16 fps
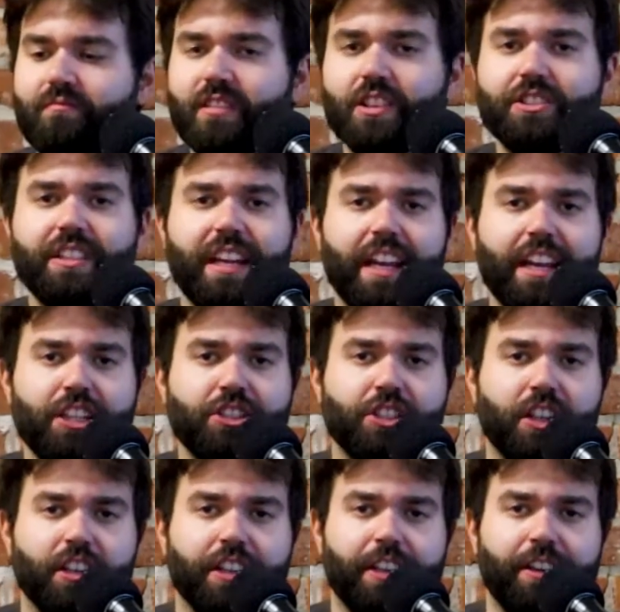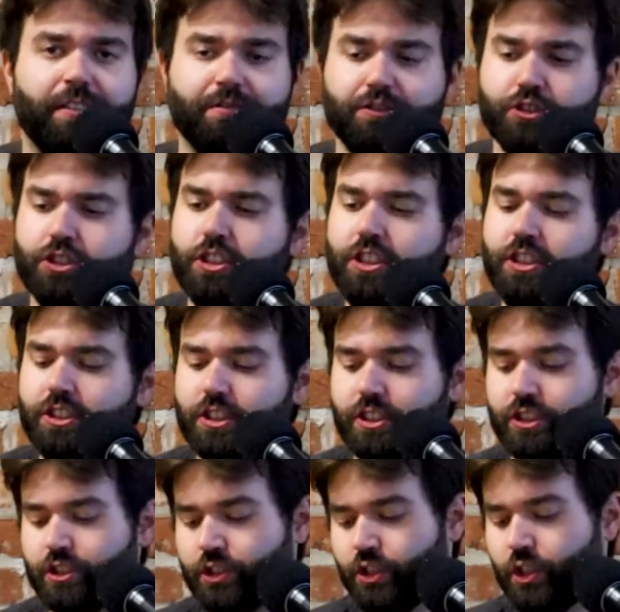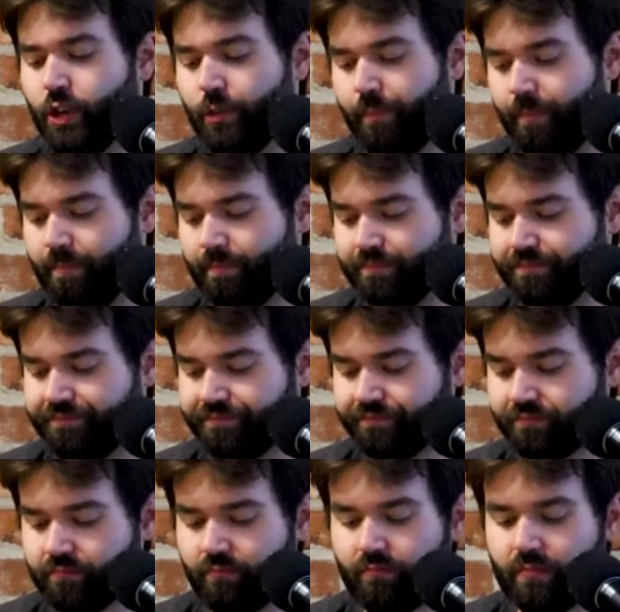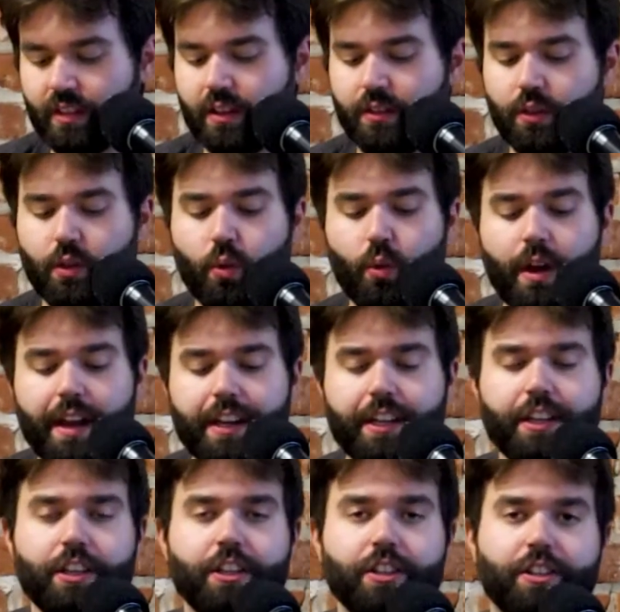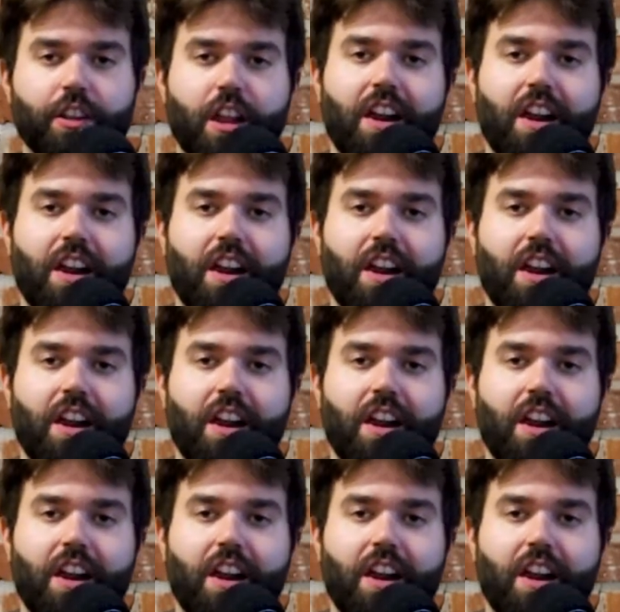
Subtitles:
There's an eggshell in it. Jesus. So, the way you...